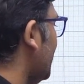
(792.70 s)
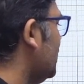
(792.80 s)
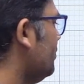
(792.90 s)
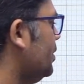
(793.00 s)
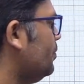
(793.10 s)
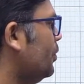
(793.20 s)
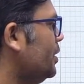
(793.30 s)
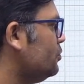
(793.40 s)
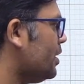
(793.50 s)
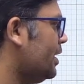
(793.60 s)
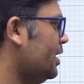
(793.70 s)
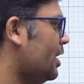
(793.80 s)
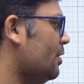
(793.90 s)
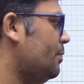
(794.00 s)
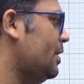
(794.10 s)
the midpoint joining
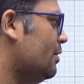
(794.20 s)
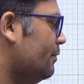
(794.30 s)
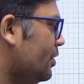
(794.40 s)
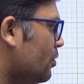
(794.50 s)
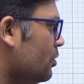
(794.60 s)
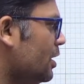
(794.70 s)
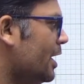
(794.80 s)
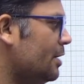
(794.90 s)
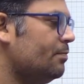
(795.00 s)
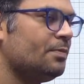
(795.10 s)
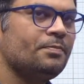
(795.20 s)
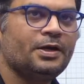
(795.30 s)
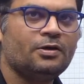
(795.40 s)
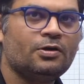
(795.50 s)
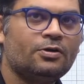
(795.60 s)
AB and we draw the line
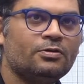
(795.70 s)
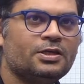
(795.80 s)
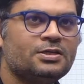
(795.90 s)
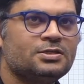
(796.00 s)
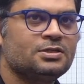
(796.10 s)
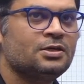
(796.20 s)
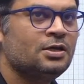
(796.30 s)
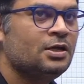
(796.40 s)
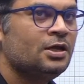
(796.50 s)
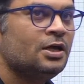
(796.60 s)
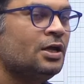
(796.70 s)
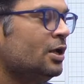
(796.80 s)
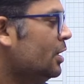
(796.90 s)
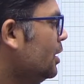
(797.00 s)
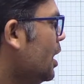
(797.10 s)
perpendicular to this.
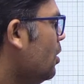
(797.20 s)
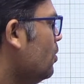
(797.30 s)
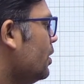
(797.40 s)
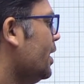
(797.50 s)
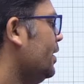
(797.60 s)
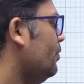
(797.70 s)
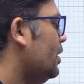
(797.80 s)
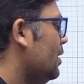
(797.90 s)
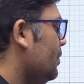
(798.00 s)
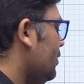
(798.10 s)
Now can you tell me